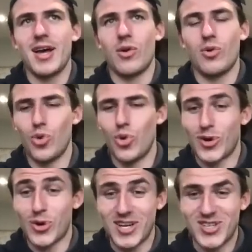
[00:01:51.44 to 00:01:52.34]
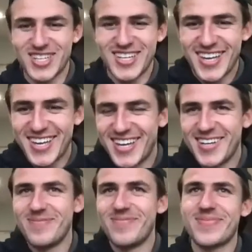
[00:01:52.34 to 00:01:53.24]
Oh, good question.
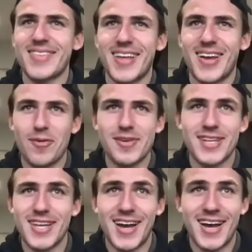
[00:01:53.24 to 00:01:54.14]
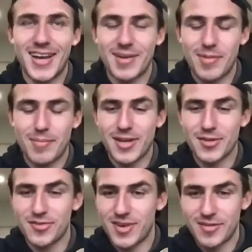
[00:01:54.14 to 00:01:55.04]
Obviously, I am a
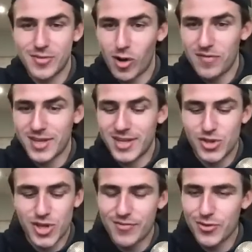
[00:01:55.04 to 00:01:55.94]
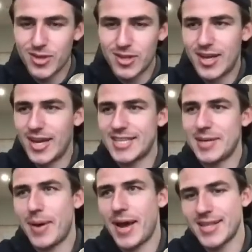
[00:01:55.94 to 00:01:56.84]
massive fan of coffee in general. It
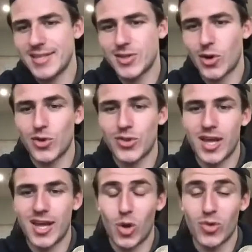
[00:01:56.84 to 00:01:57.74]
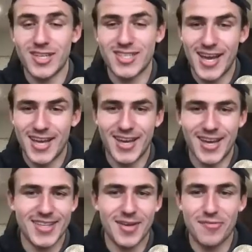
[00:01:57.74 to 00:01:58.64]
depends on the day
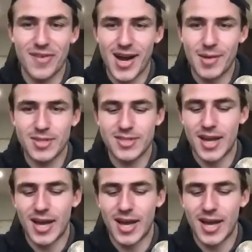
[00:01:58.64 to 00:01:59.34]
and the environment.